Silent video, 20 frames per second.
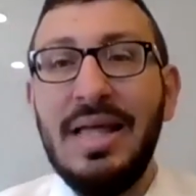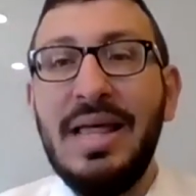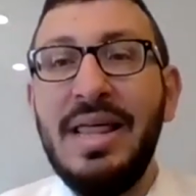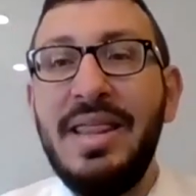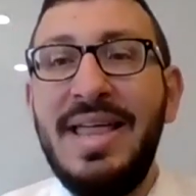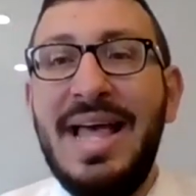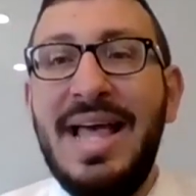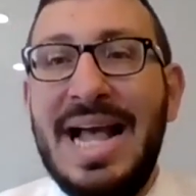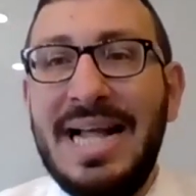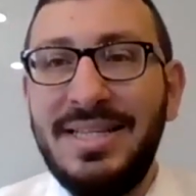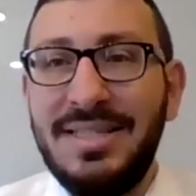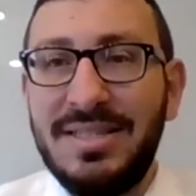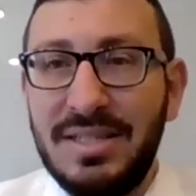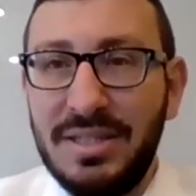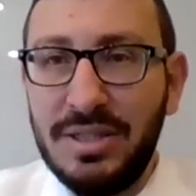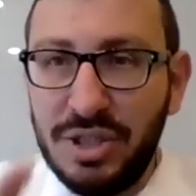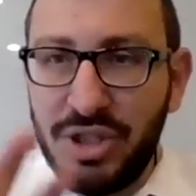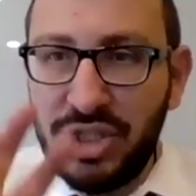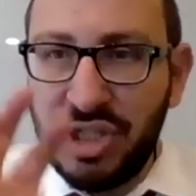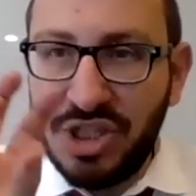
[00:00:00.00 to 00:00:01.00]
That
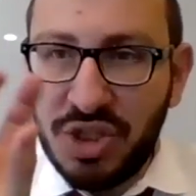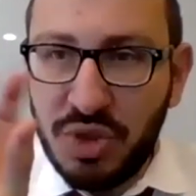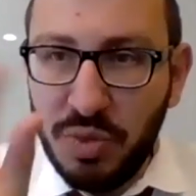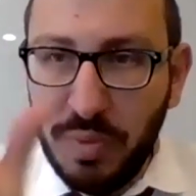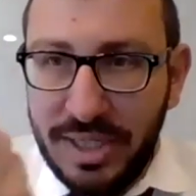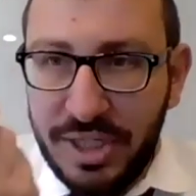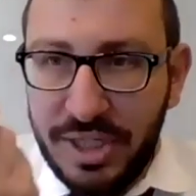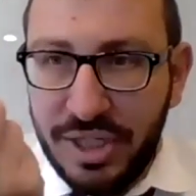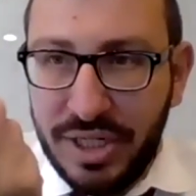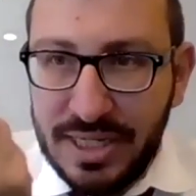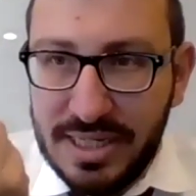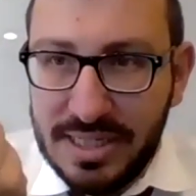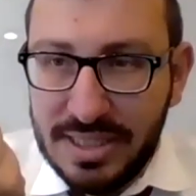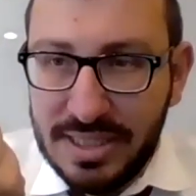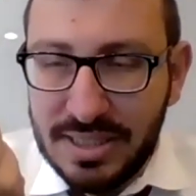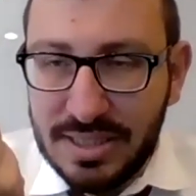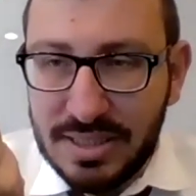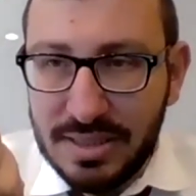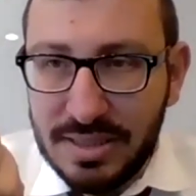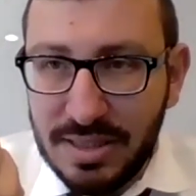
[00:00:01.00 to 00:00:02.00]

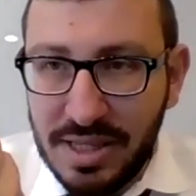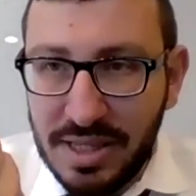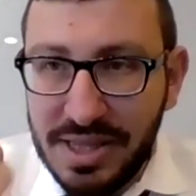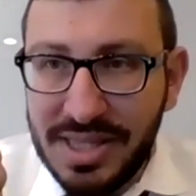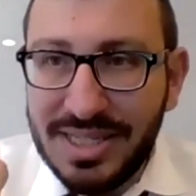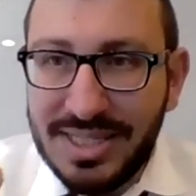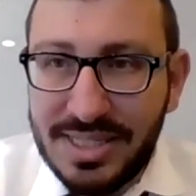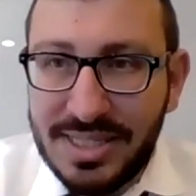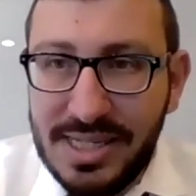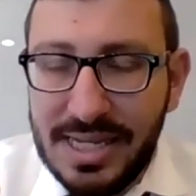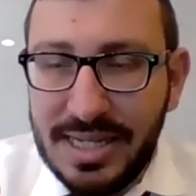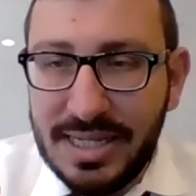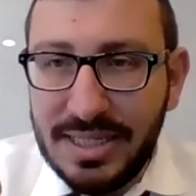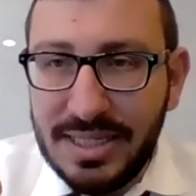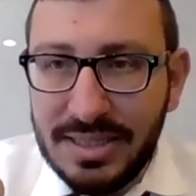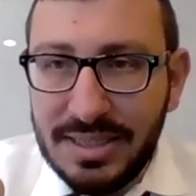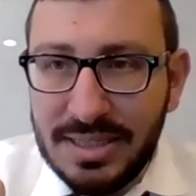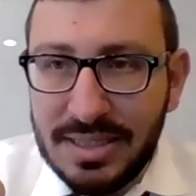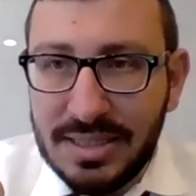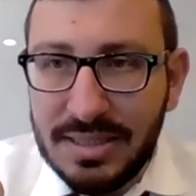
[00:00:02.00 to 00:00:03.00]
switches the
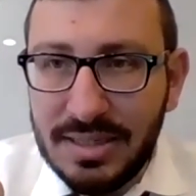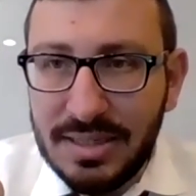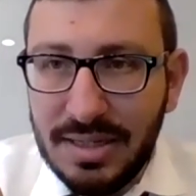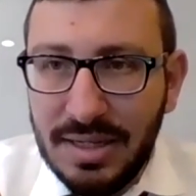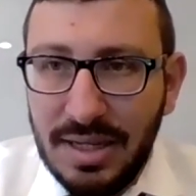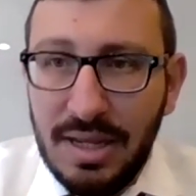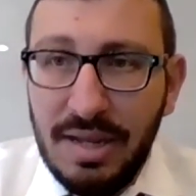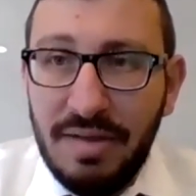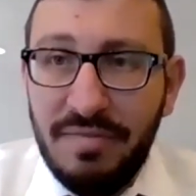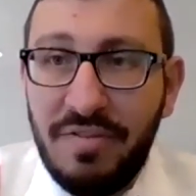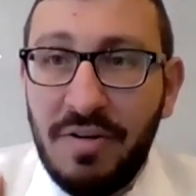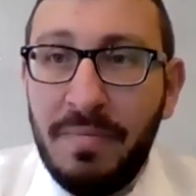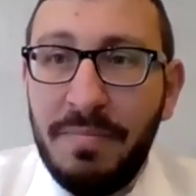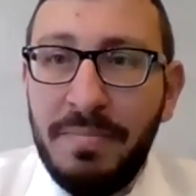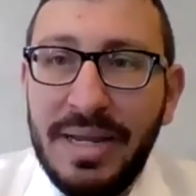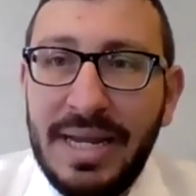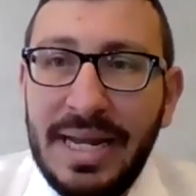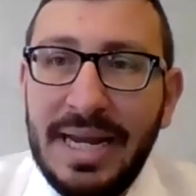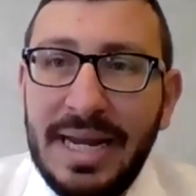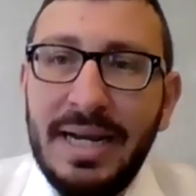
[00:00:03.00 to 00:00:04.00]
sins from
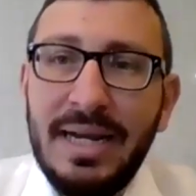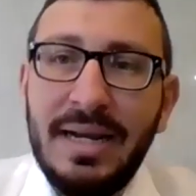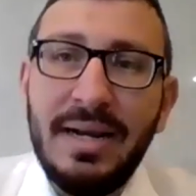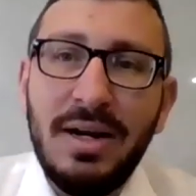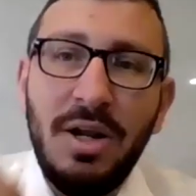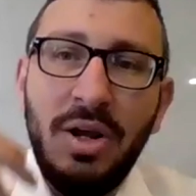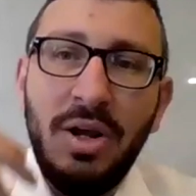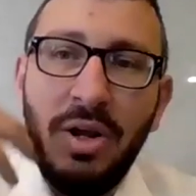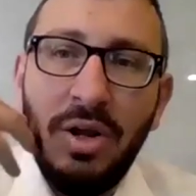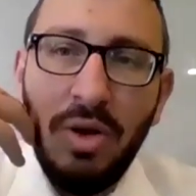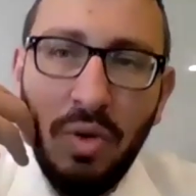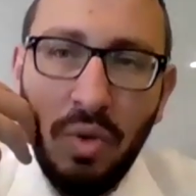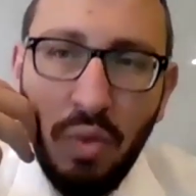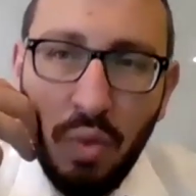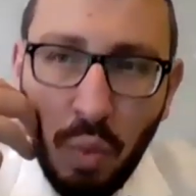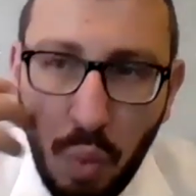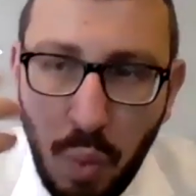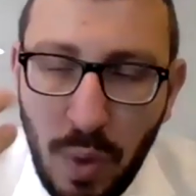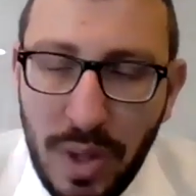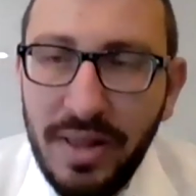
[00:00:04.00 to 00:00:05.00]
being
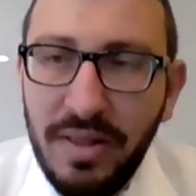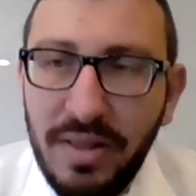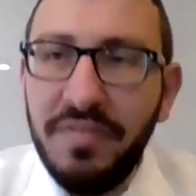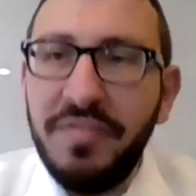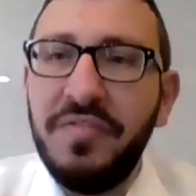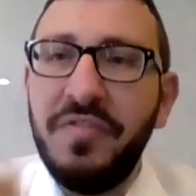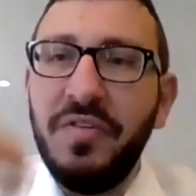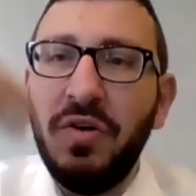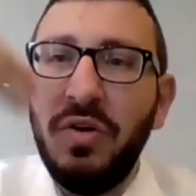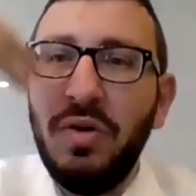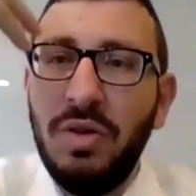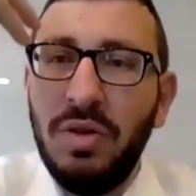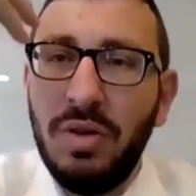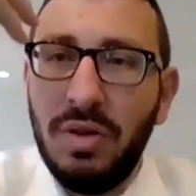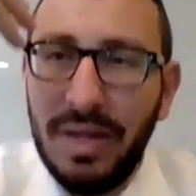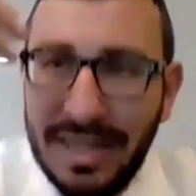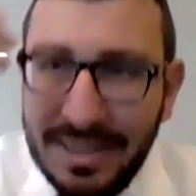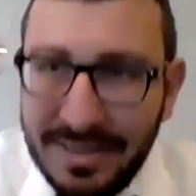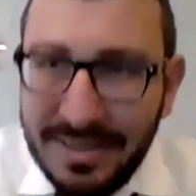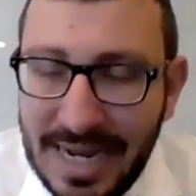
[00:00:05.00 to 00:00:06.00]
willful,
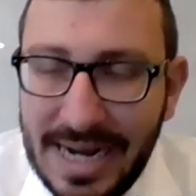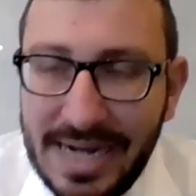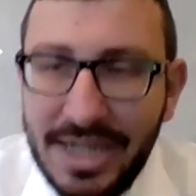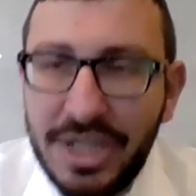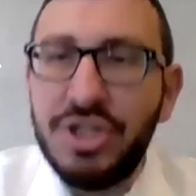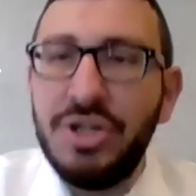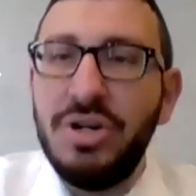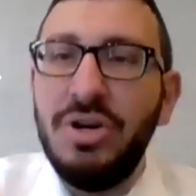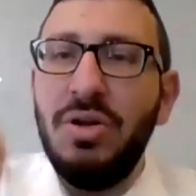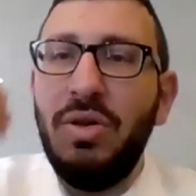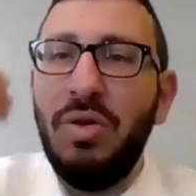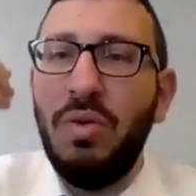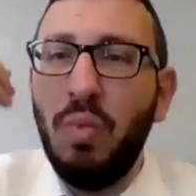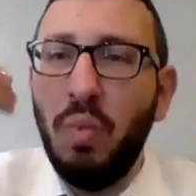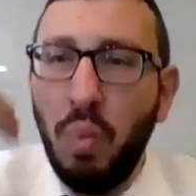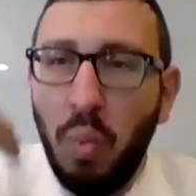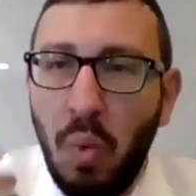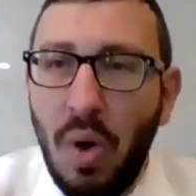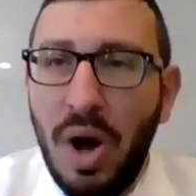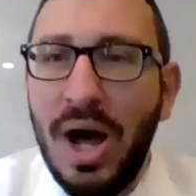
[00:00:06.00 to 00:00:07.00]
intentional,
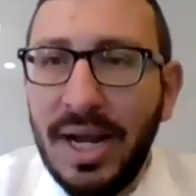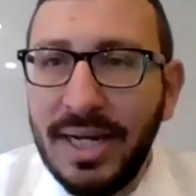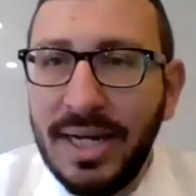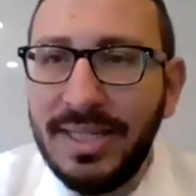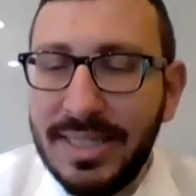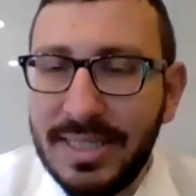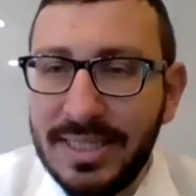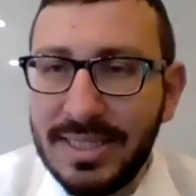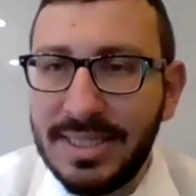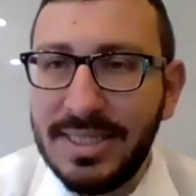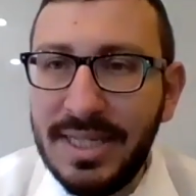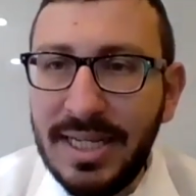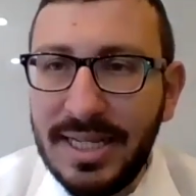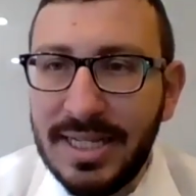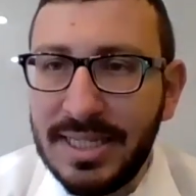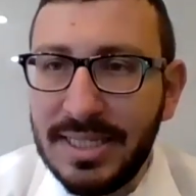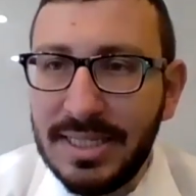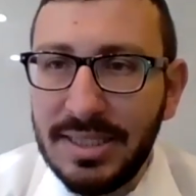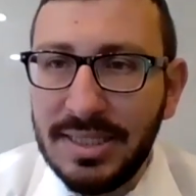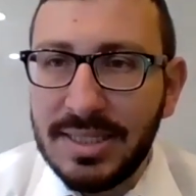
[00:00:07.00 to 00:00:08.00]
wanton
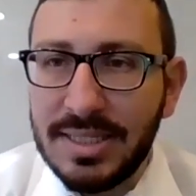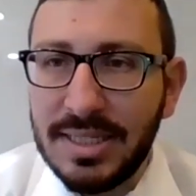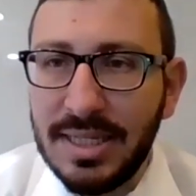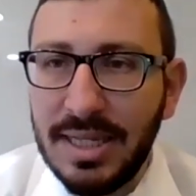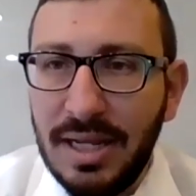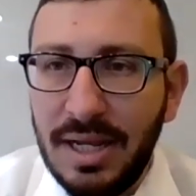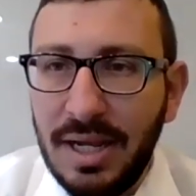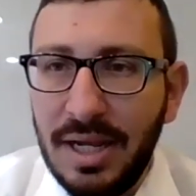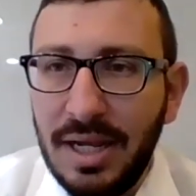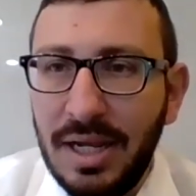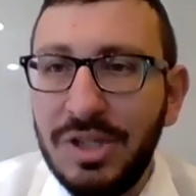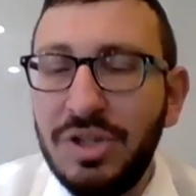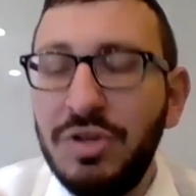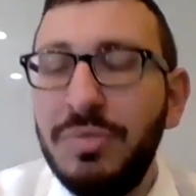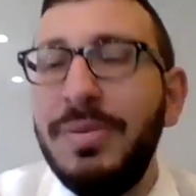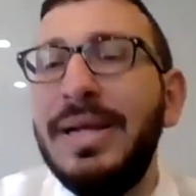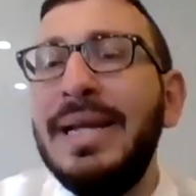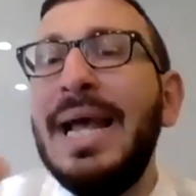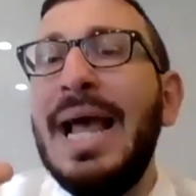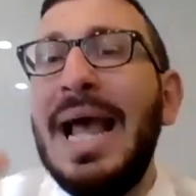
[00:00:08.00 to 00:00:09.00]
sins to being